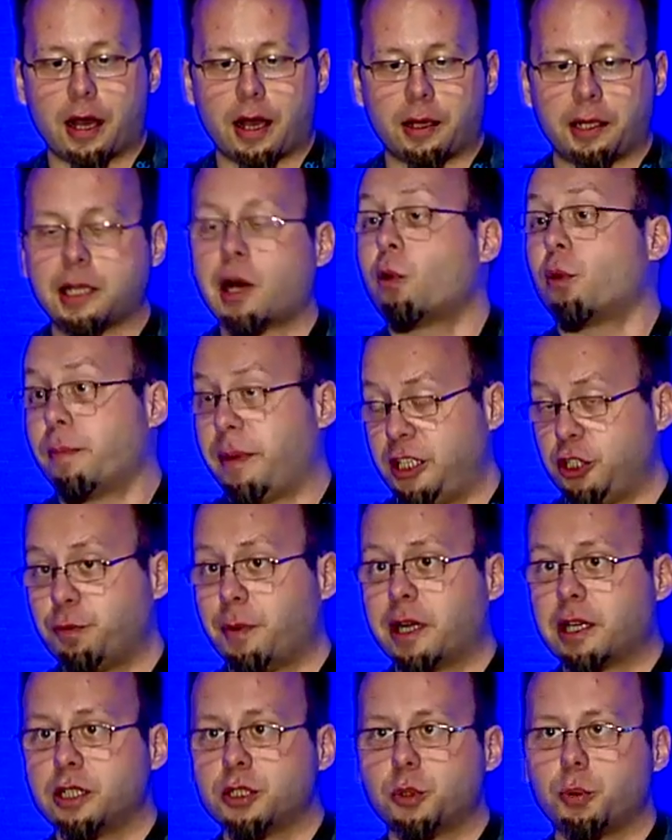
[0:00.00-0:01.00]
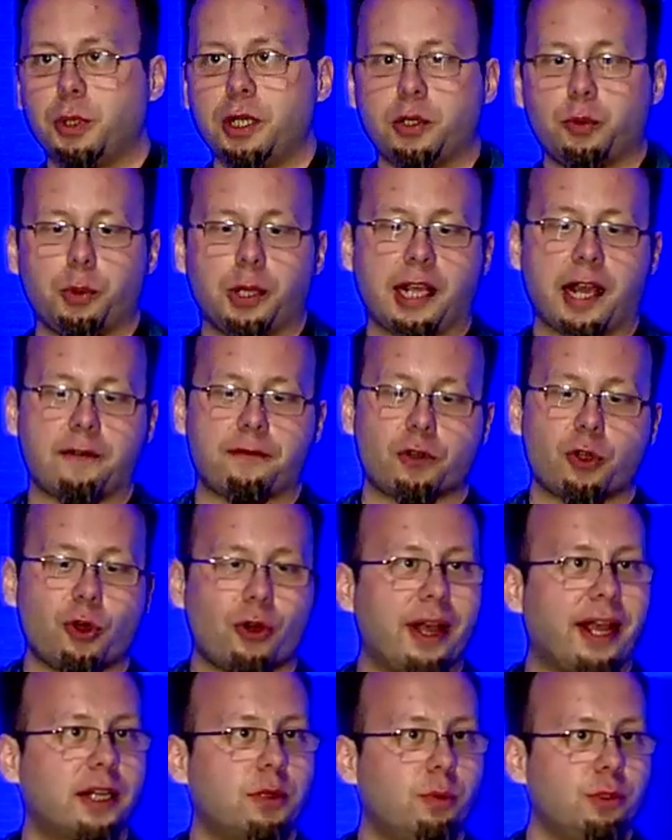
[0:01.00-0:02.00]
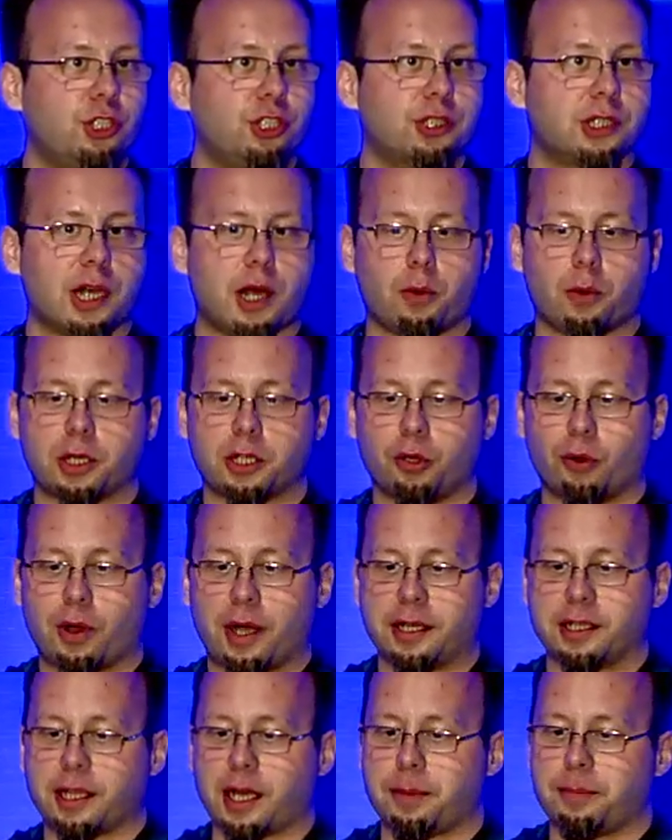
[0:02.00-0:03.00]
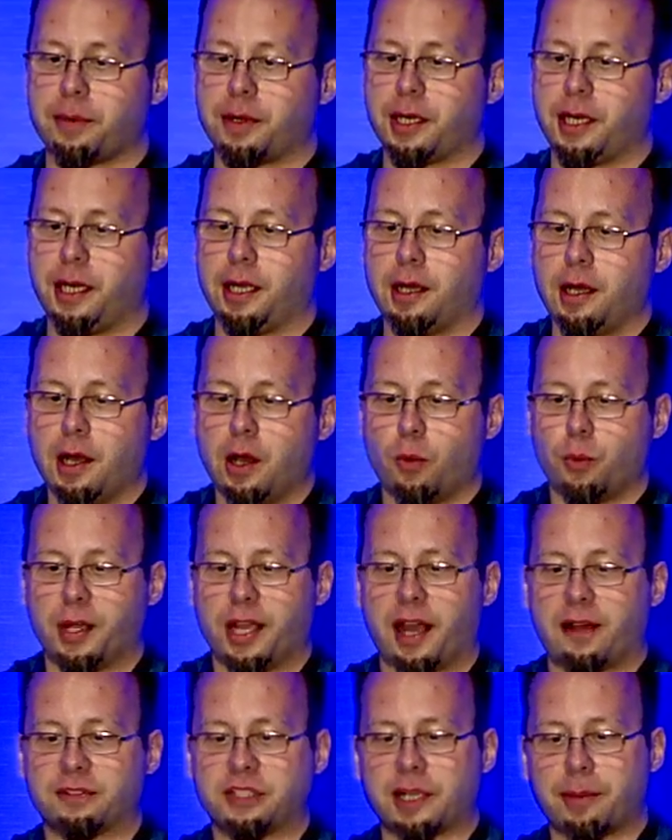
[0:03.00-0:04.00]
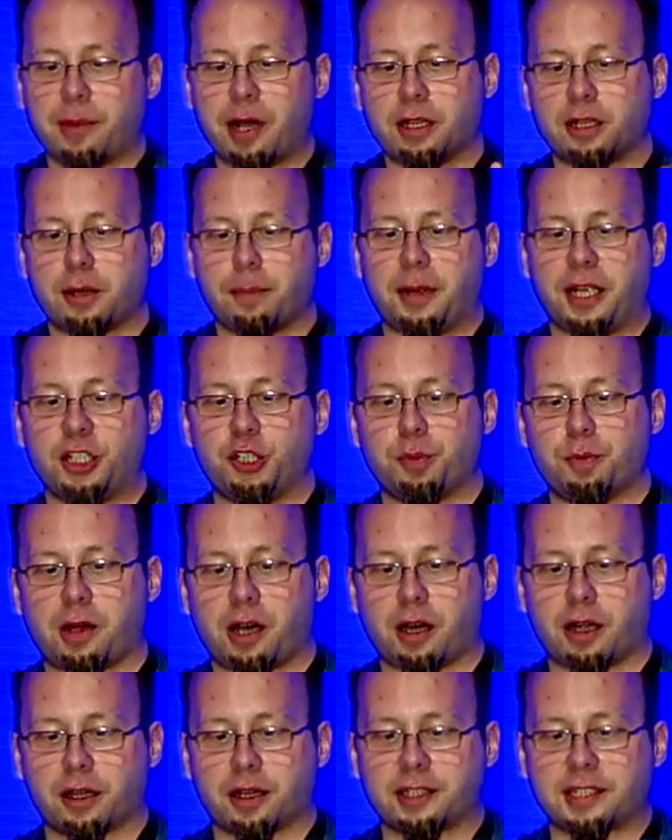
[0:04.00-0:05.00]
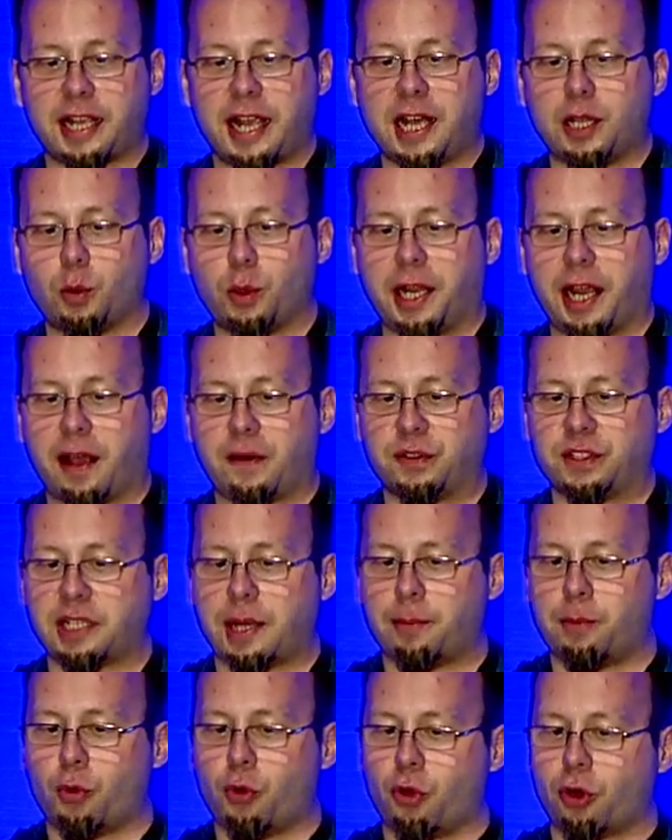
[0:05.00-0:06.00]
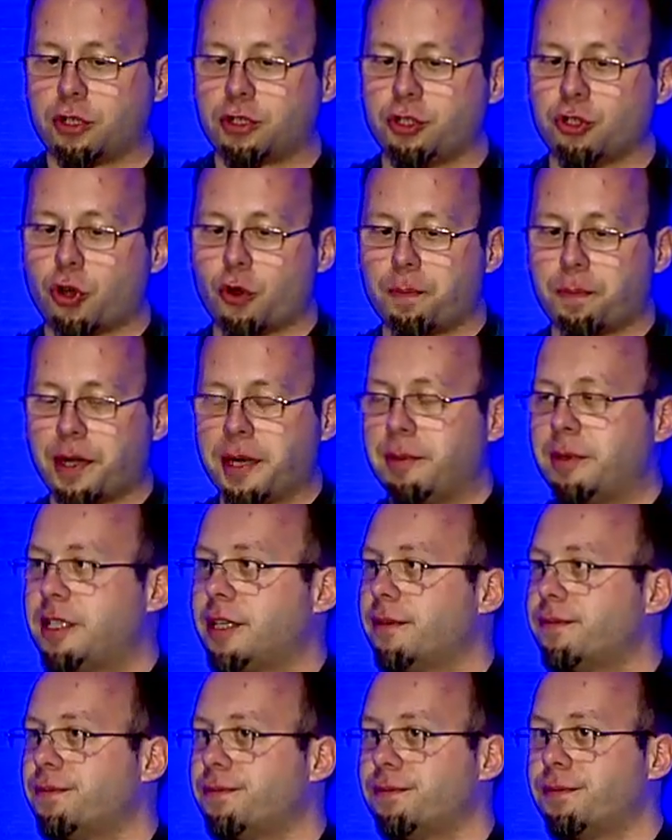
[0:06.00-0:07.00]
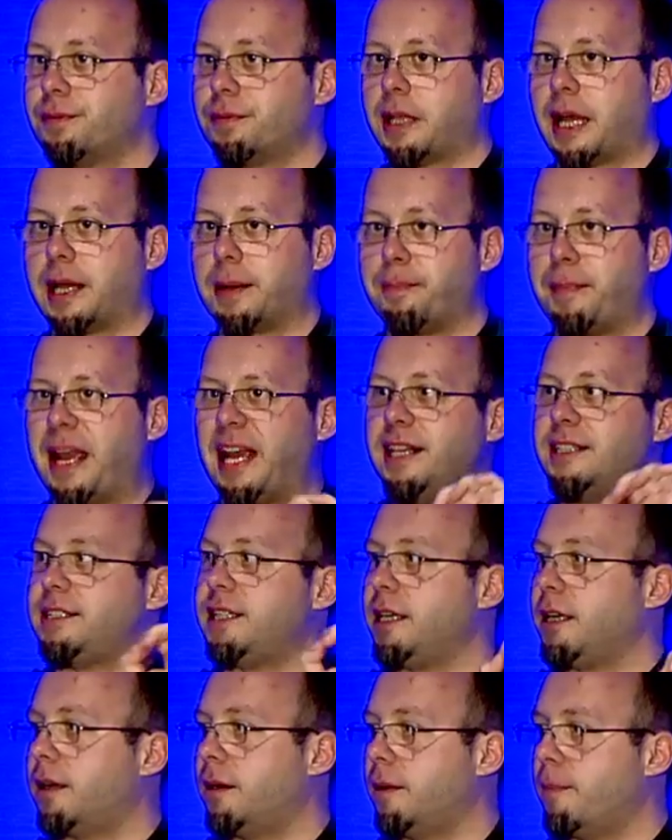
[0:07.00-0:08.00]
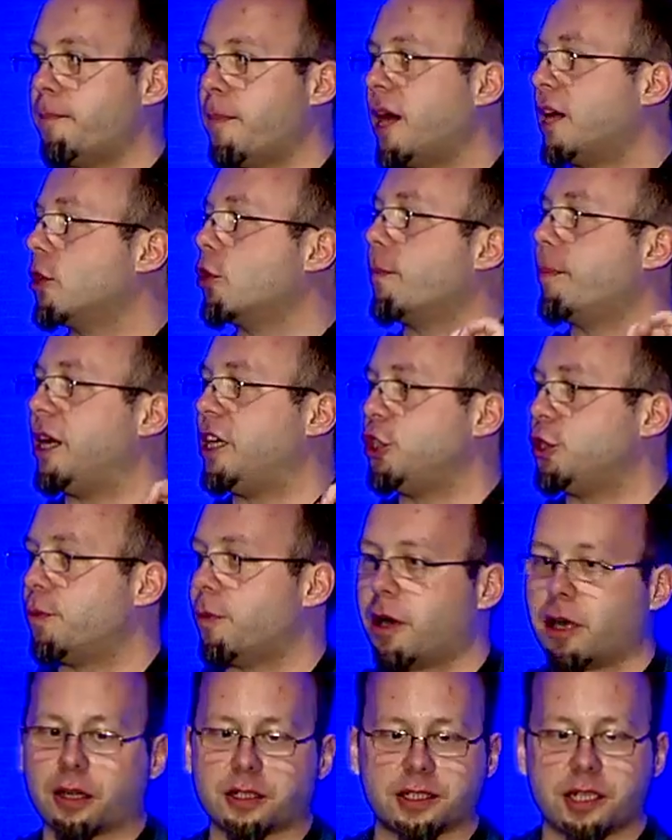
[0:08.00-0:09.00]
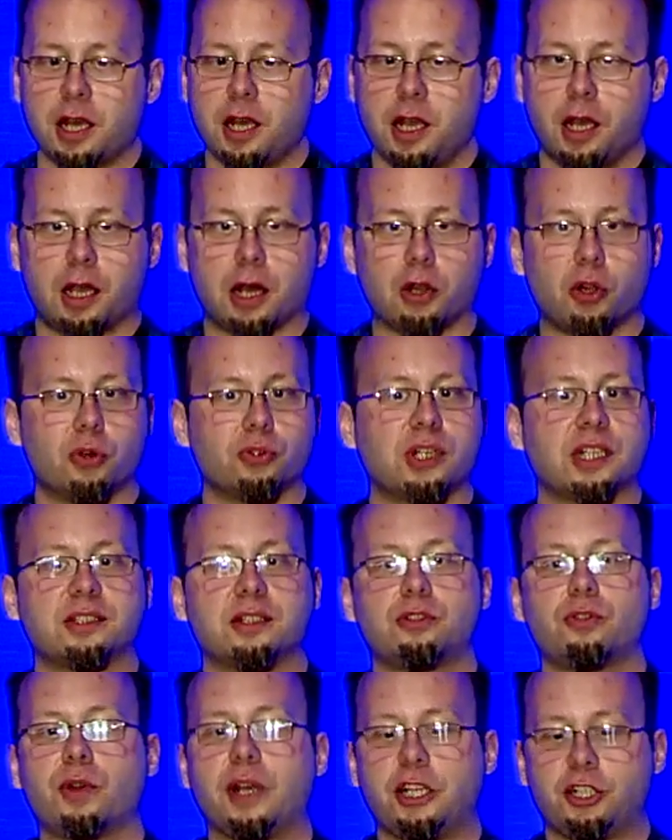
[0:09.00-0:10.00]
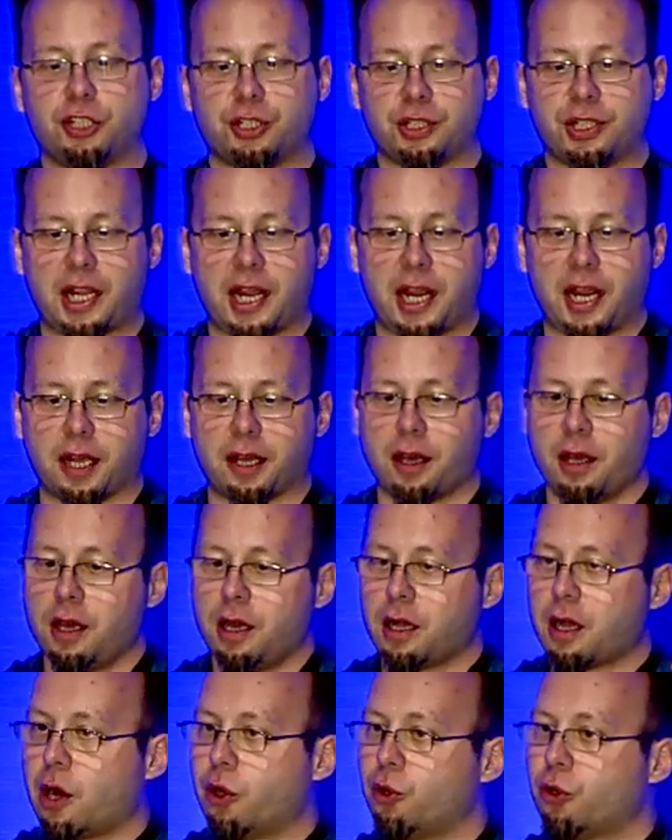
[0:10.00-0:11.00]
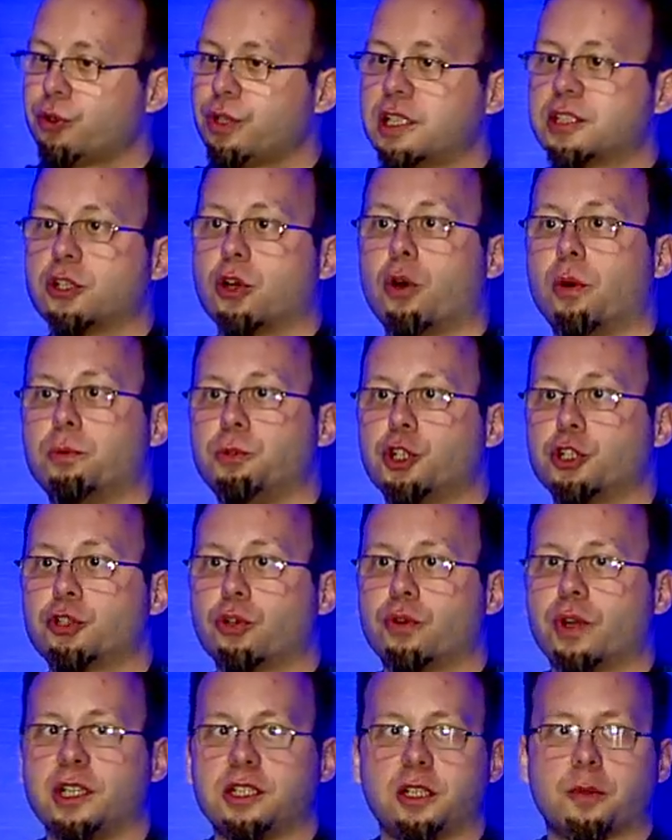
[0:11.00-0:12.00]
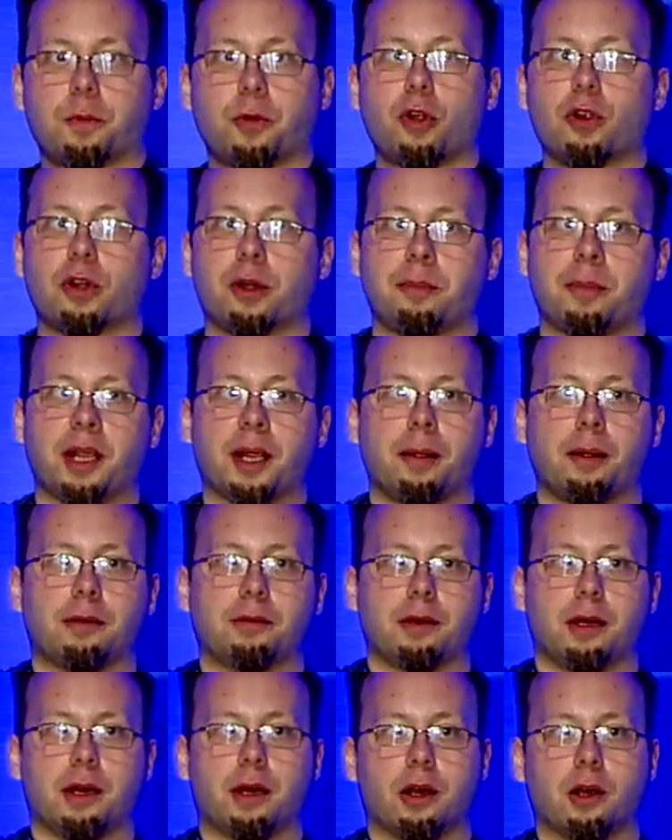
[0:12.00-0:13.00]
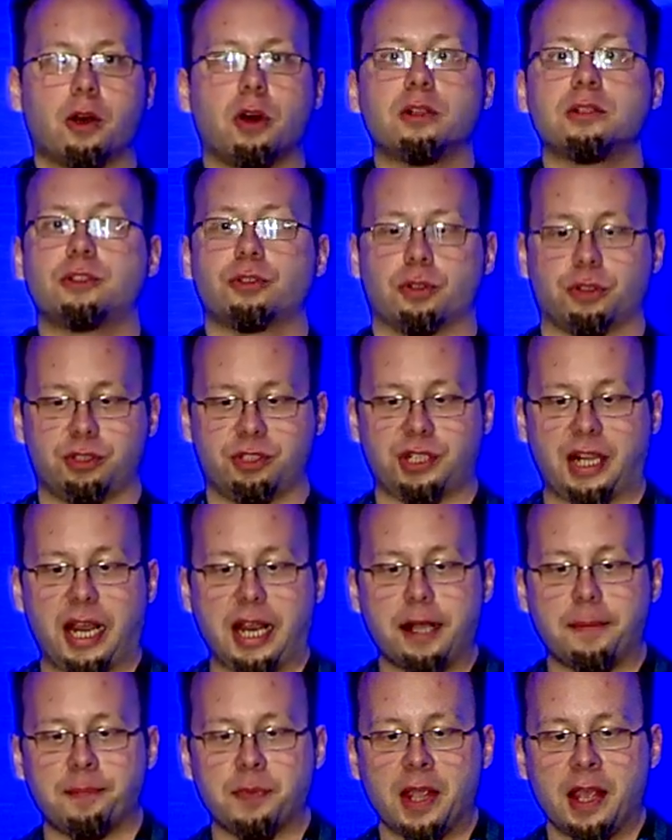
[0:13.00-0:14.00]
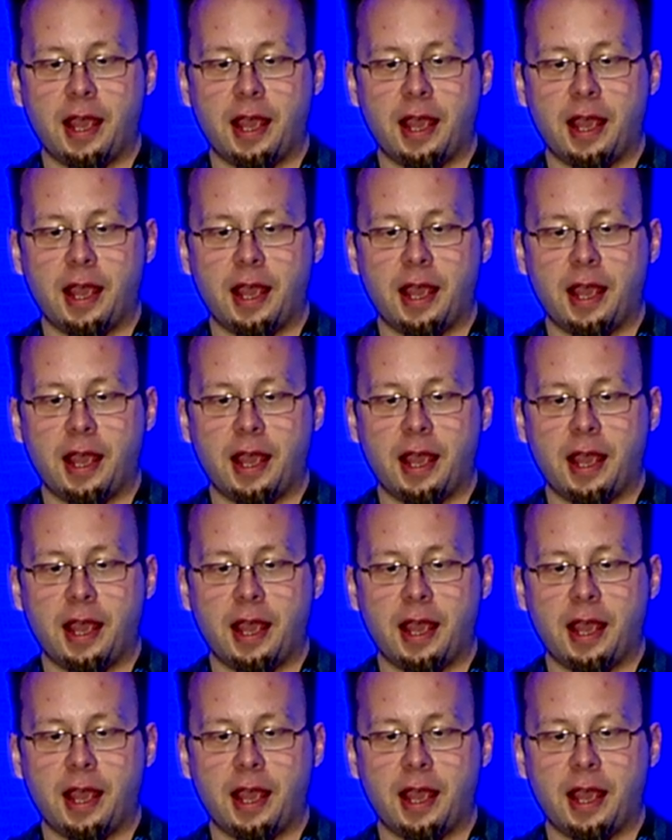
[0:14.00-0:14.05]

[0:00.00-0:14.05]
In our benchmarking suite, we have ROACT, which is our UI library. We have some other benchmarks, and we have some more, primitive, like basic micro benchmarks. How long does iteration take? How long does object-oriented programming constructs take?